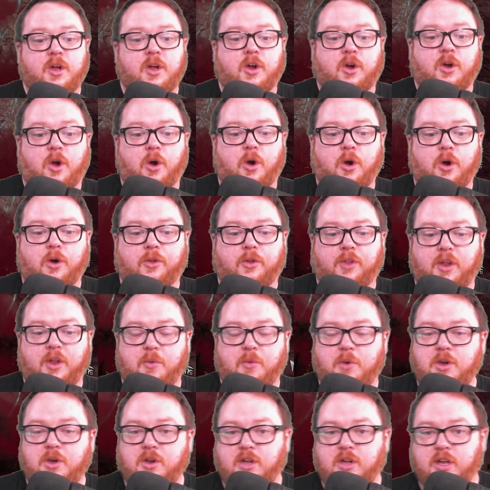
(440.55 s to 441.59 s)
Currently, when you
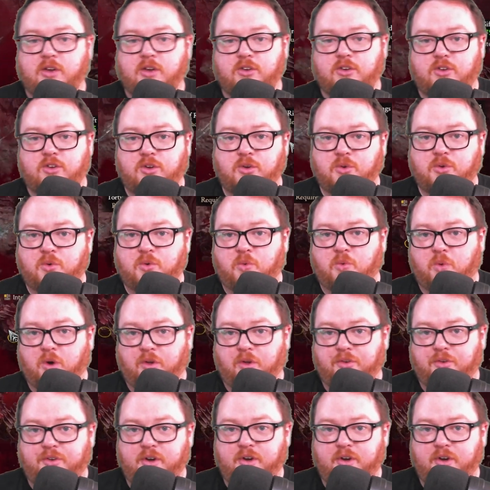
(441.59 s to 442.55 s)
get to World Tier